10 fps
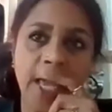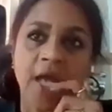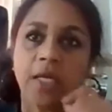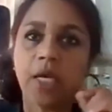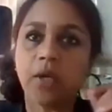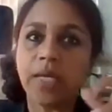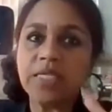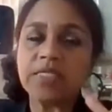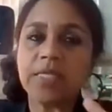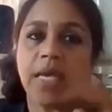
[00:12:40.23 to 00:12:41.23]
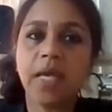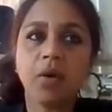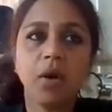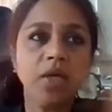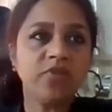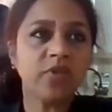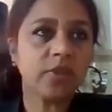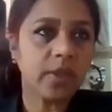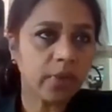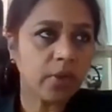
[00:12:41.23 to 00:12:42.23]
Now, let's say all of your
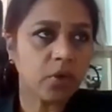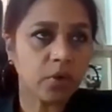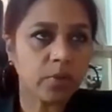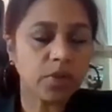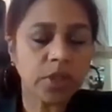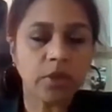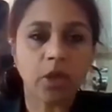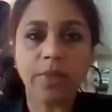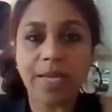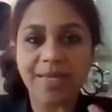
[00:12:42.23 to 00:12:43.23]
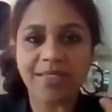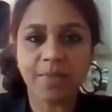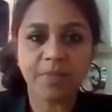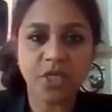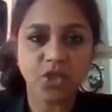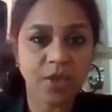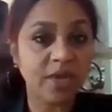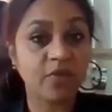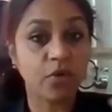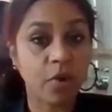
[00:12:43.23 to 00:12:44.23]
thyroid hormones are normal, except that you
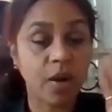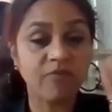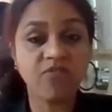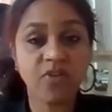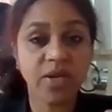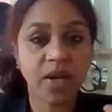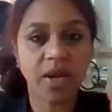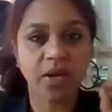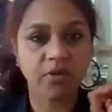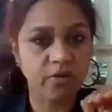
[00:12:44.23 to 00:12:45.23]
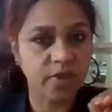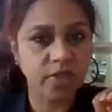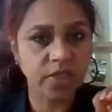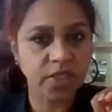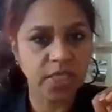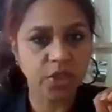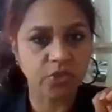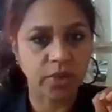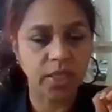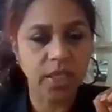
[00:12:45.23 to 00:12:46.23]
have a very high reverse
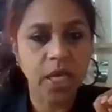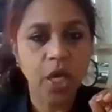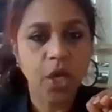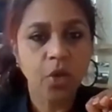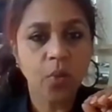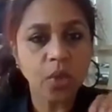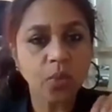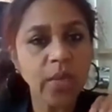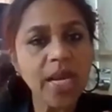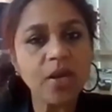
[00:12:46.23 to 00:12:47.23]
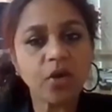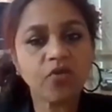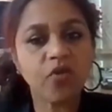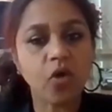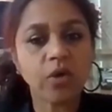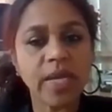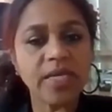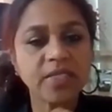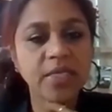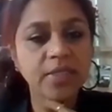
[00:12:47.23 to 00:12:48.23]
T3. What we look for
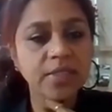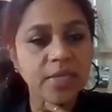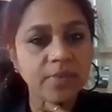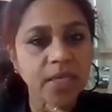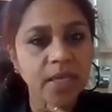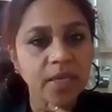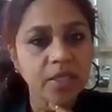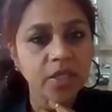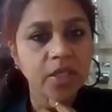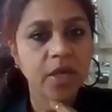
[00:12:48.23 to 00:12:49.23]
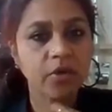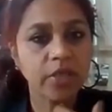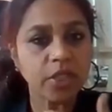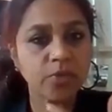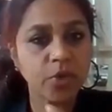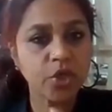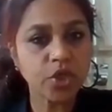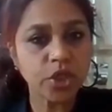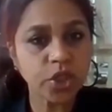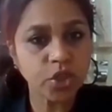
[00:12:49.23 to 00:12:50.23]
is there something in the thyroid that's
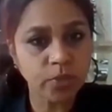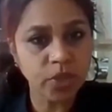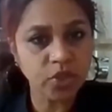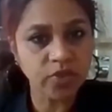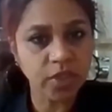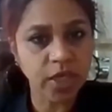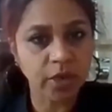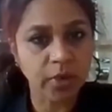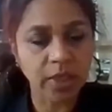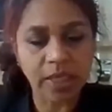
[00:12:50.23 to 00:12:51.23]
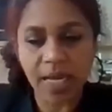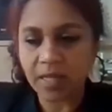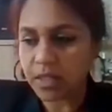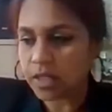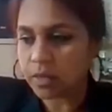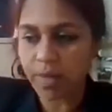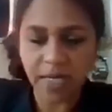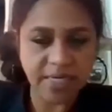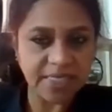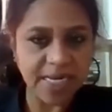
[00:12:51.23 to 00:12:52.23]
producing too much of the thyroid gland that the
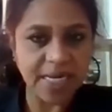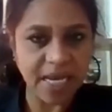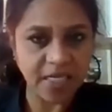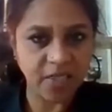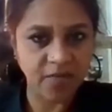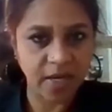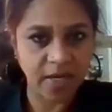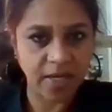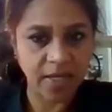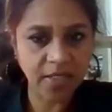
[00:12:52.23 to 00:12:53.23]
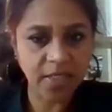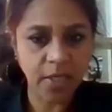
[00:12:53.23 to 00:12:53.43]
body's inactivating it?